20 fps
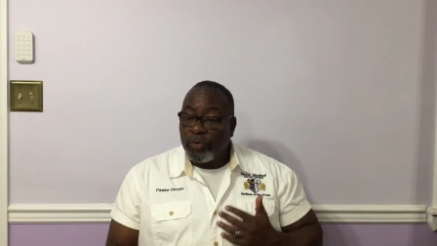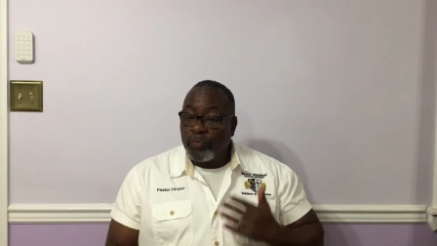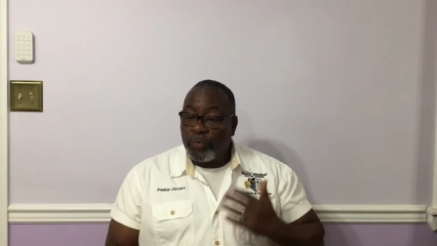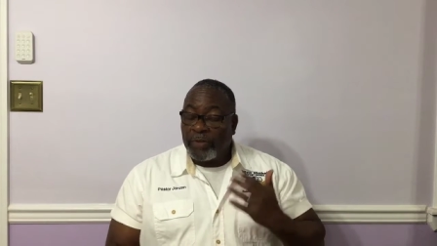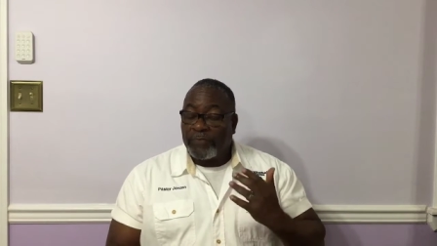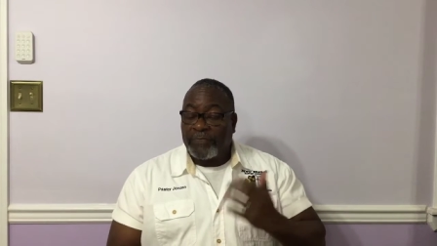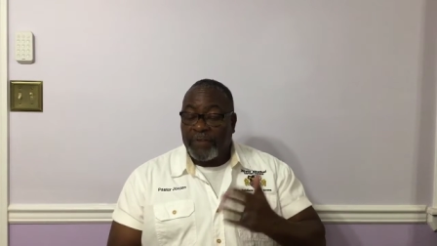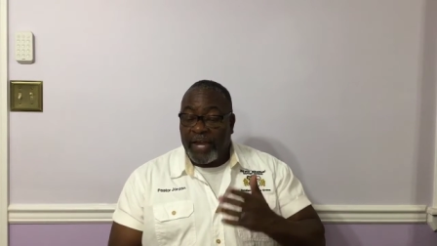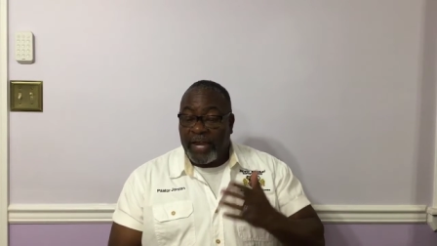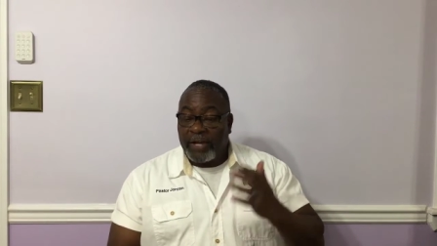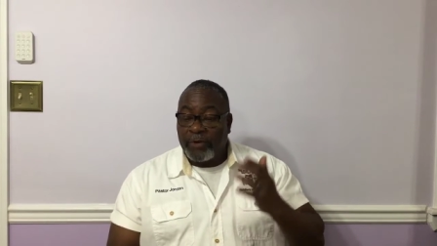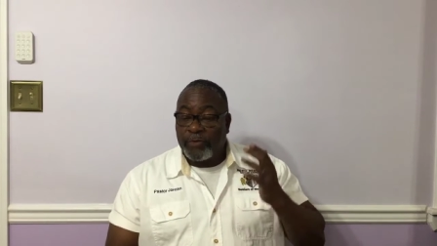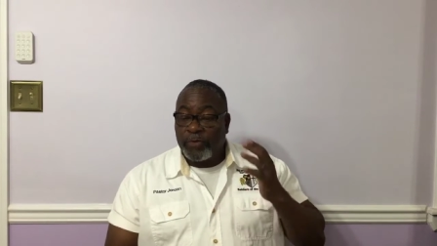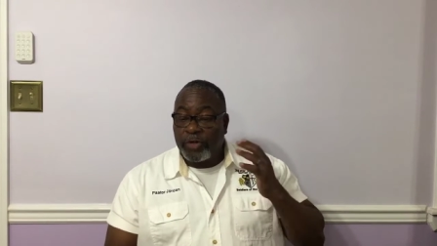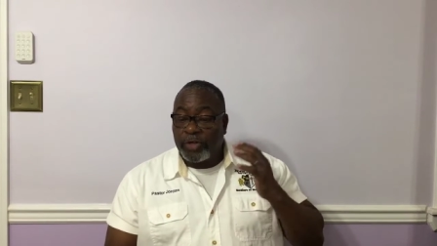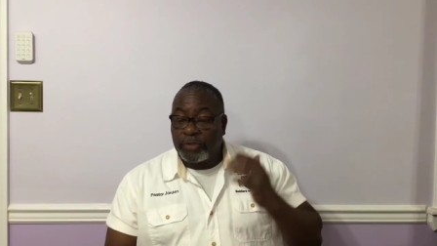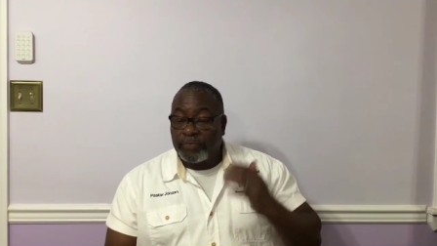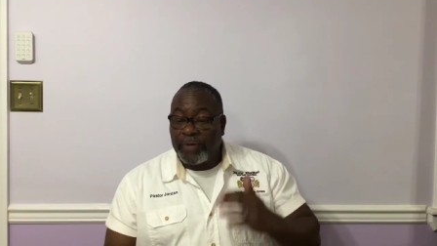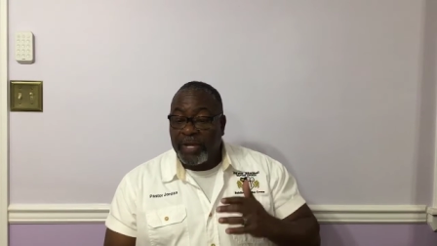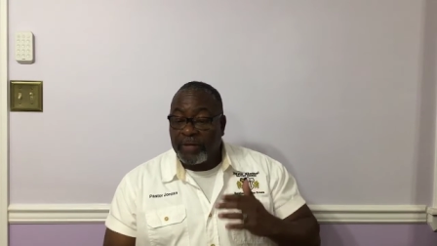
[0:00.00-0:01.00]
with vain
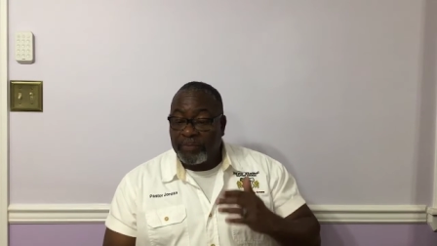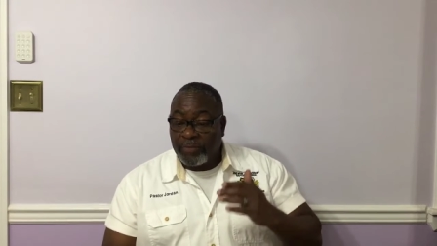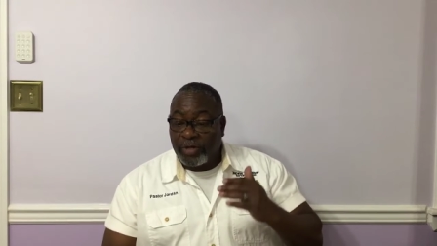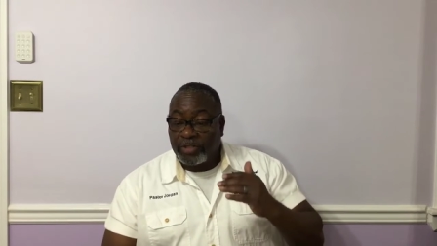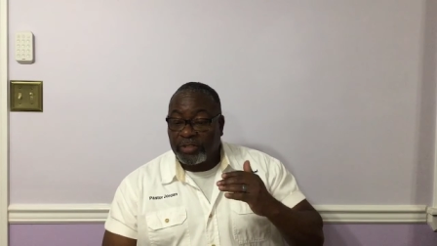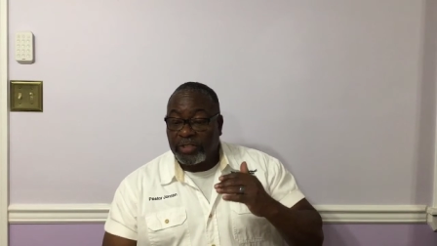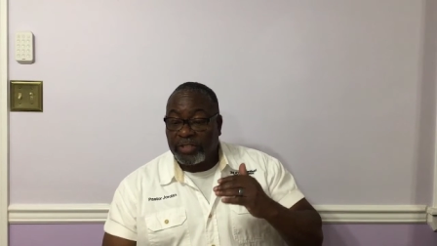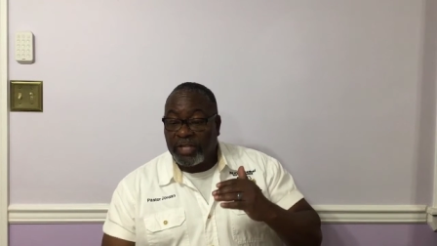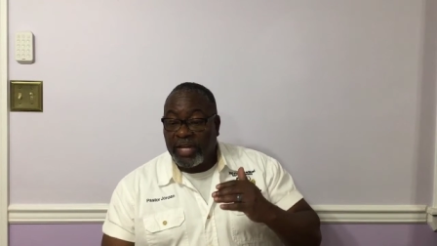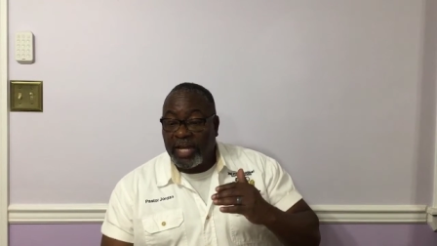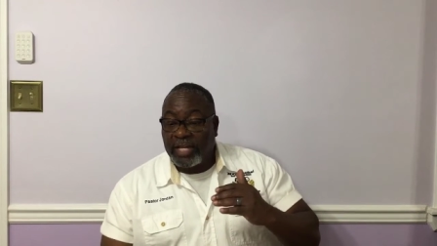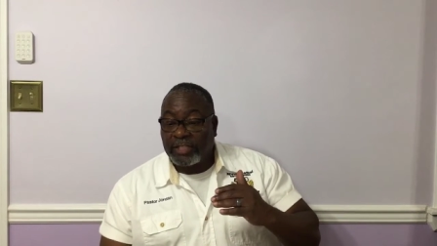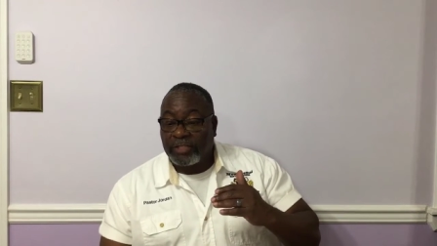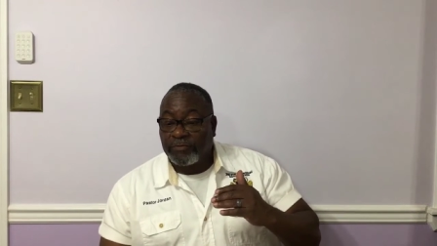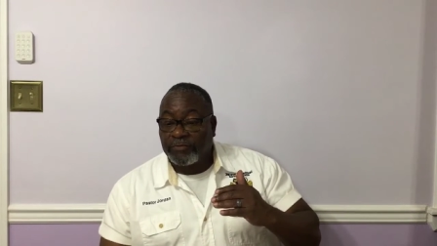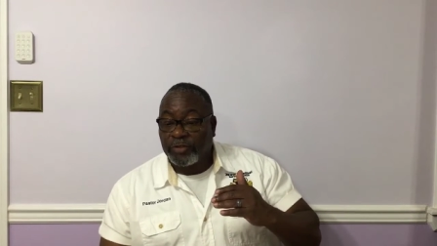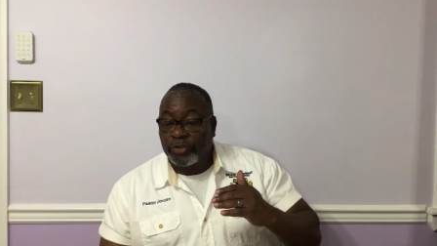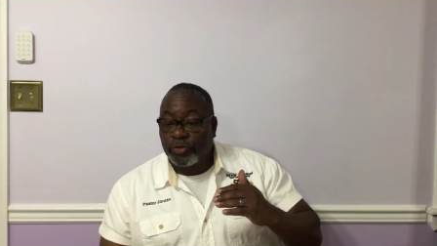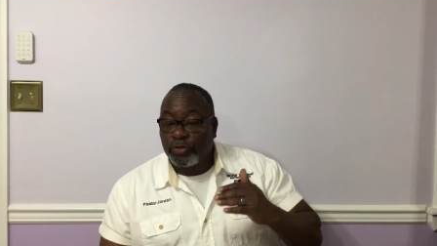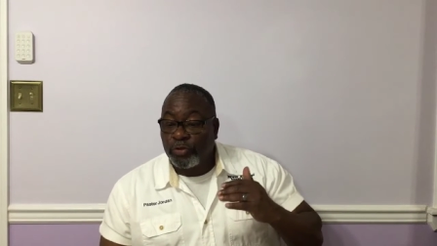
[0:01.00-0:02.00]
words make merchandise
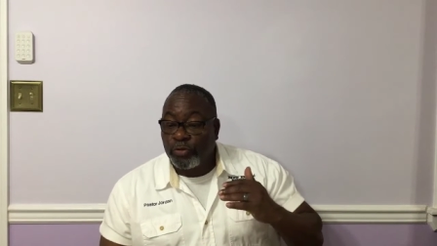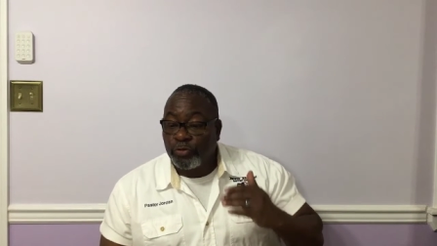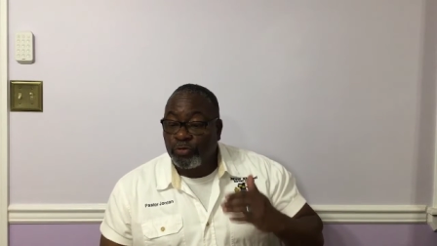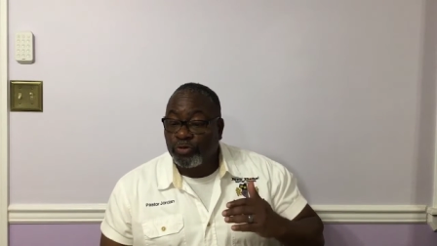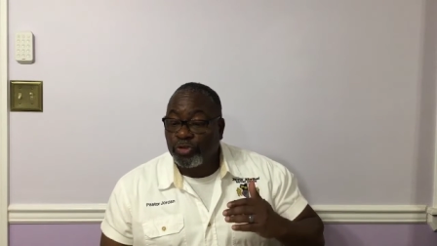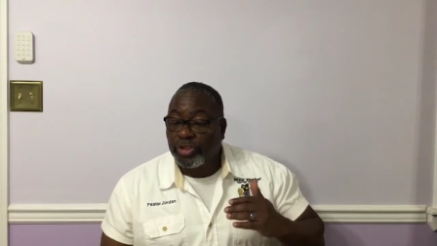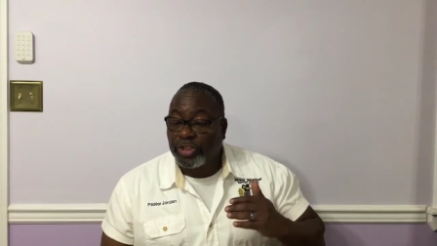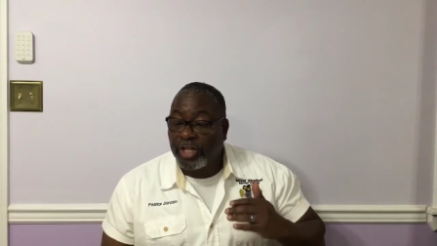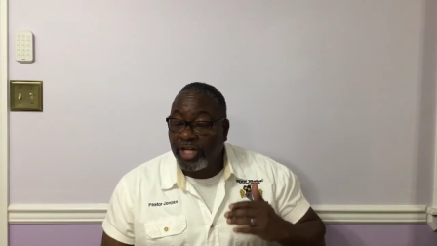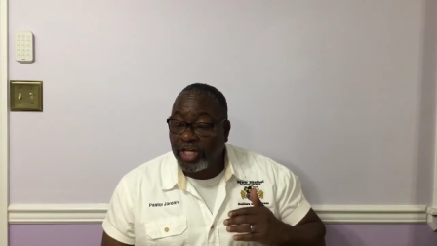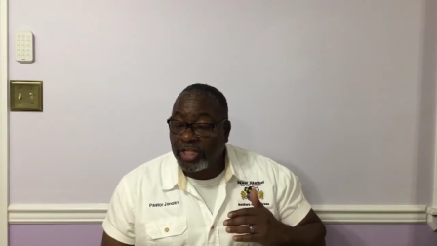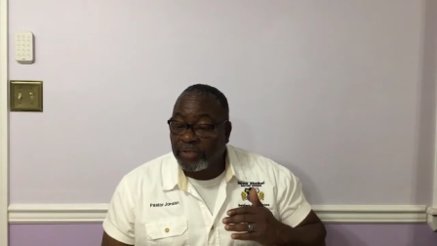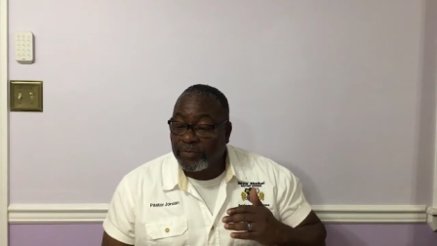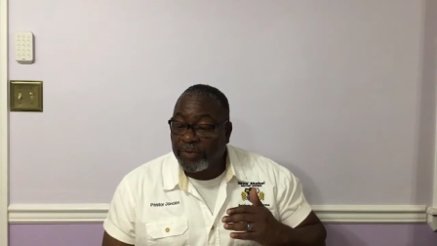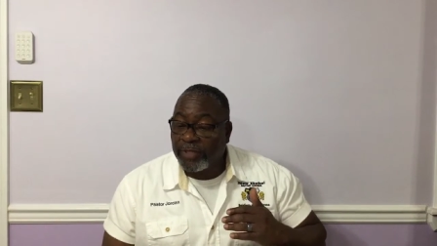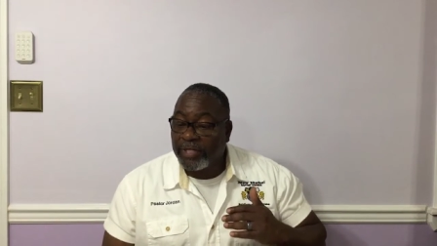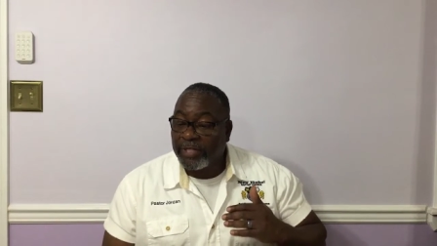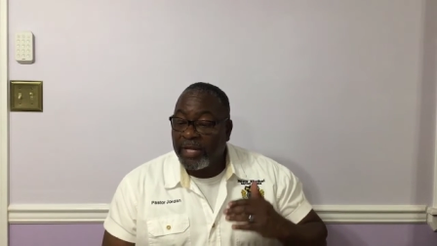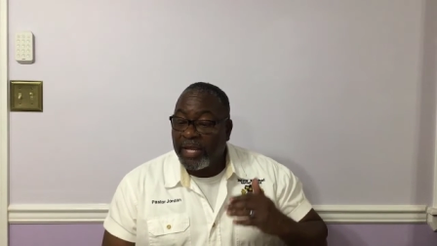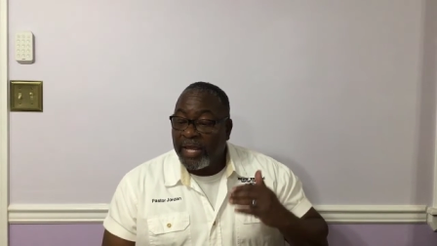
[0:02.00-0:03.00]
of you, whose
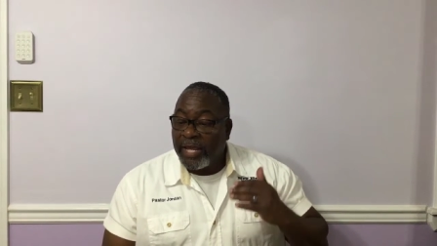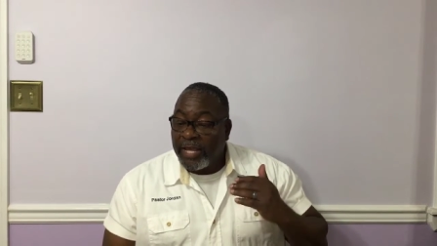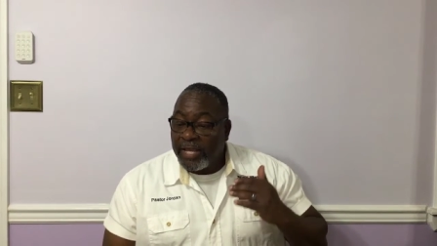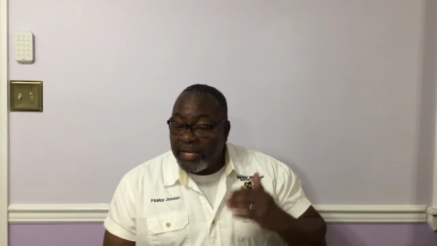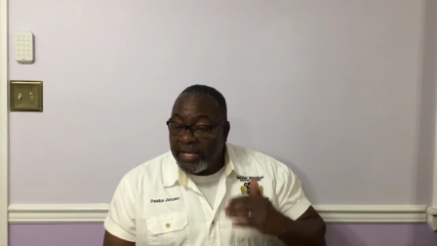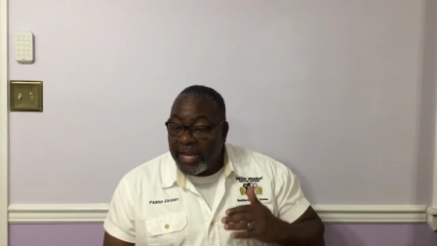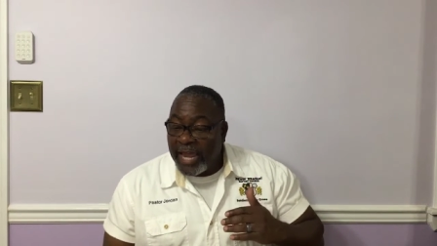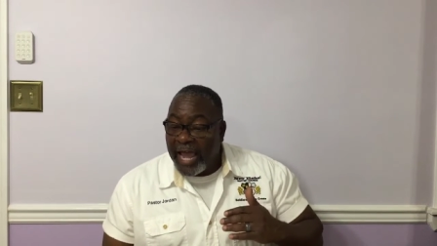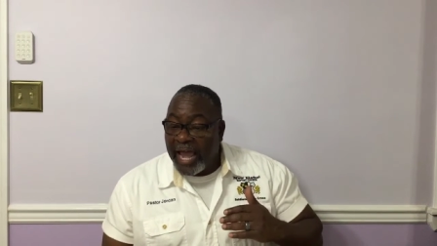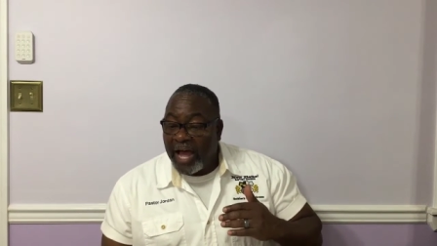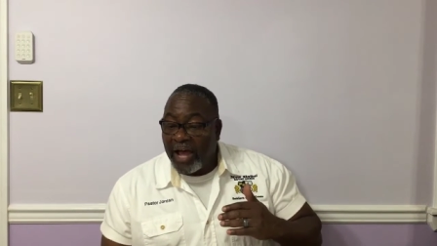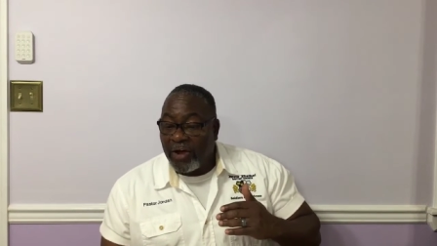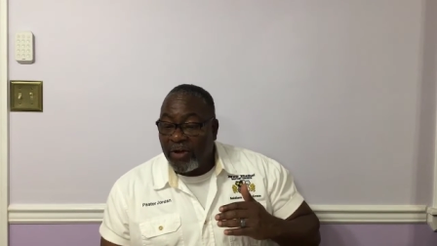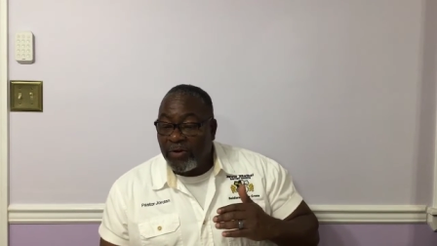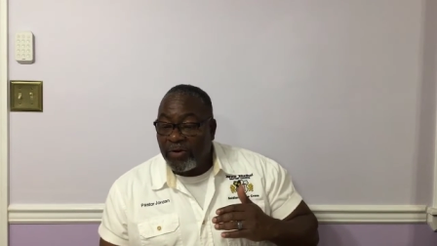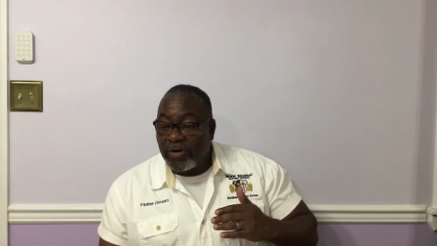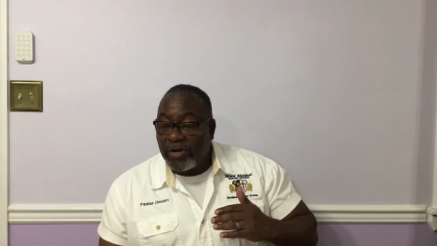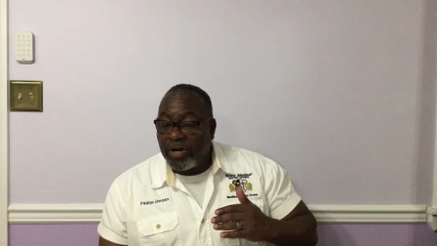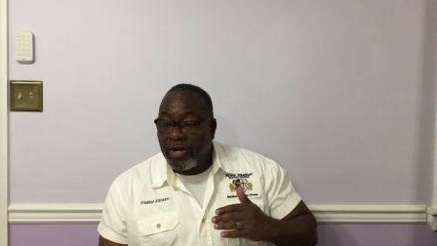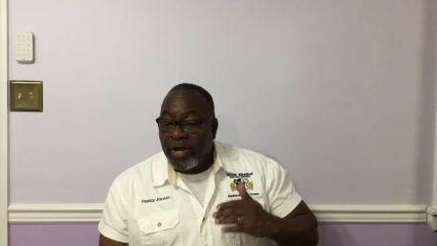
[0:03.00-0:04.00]
judgment
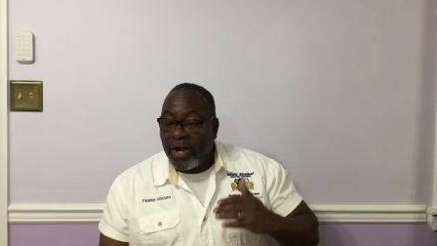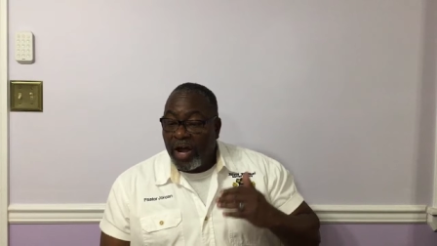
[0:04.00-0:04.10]
now